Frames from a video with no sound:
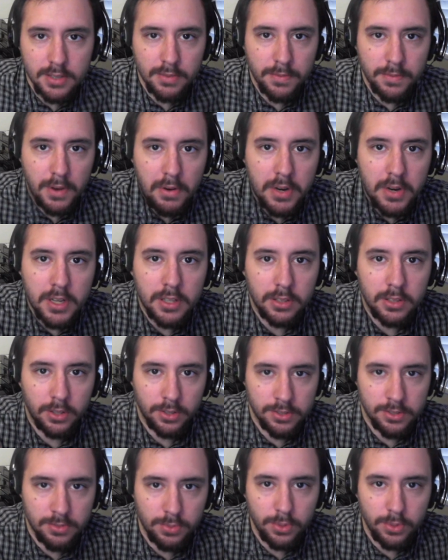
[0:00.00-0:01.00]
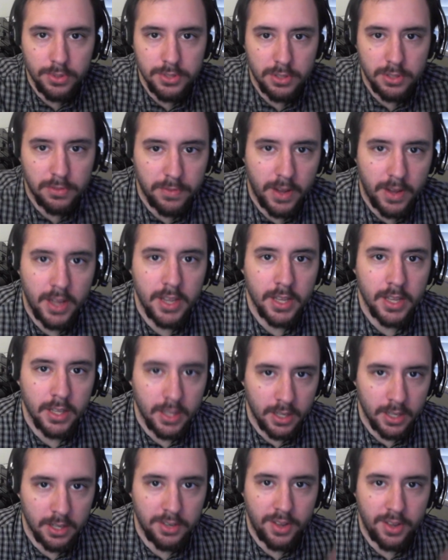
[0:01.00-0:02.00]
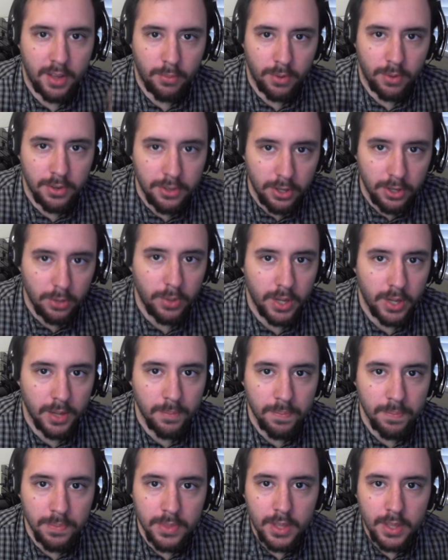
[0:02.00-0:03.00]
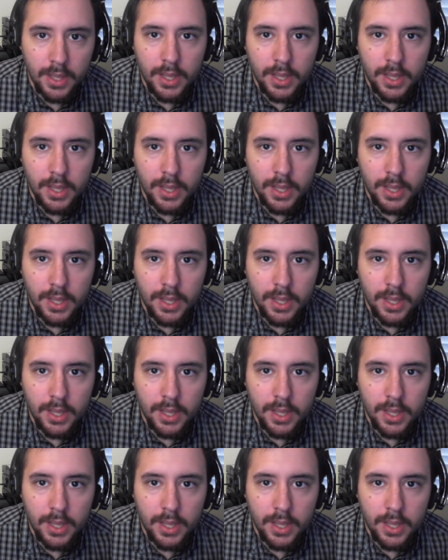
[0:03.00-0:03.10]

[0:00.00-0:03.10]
these very closed rules. You're fighting in a Taekwondo way.